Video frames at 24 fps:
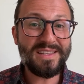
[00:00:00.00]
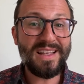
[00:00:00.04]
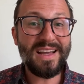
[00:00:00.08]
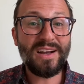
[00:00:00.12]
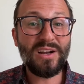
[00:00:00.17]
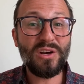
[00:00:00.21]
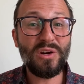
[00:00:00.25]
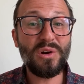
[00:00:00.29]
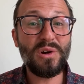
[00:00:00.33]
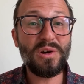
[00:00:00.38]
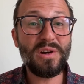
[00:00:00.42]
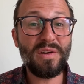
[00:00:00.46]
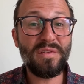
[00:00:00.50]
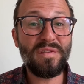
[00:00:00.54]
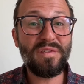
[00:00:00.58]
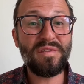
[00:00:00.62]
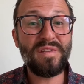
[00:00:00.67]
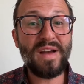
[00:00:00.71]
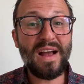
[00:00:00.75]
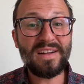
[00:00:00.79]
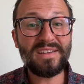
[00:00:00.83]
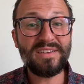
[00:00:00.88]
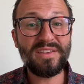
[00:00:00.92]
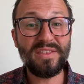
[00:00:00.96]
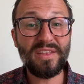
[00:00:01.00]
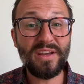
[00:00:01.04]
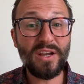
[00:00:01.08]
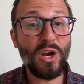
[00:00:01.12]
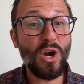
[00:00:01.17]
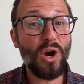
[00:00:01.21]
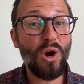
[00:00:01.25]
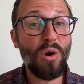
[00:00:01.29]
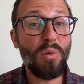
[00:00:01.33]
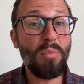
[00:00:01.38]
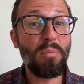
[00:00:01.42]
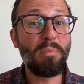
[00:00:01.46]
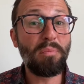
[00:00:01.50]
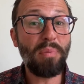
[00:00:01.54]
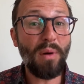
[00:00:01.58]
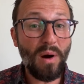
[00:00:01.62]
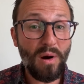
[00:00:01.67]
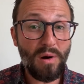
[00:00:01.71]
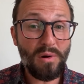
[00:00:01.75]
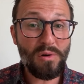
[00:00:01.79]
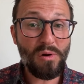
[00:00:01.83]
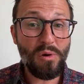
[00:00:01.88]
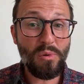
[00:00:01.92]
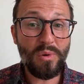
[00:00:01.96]
that could affect the
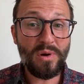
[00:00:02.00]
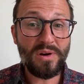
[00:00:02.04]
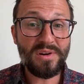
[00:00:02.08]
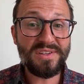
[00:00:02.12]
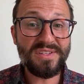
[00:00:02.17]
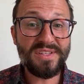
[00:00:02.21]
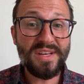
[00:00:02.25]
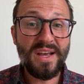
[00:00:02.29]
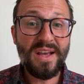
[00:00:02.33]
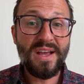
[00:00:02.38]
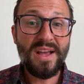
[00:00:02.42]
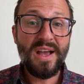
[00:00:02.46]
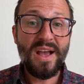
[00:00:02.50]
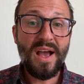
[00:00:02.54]
co-borrower's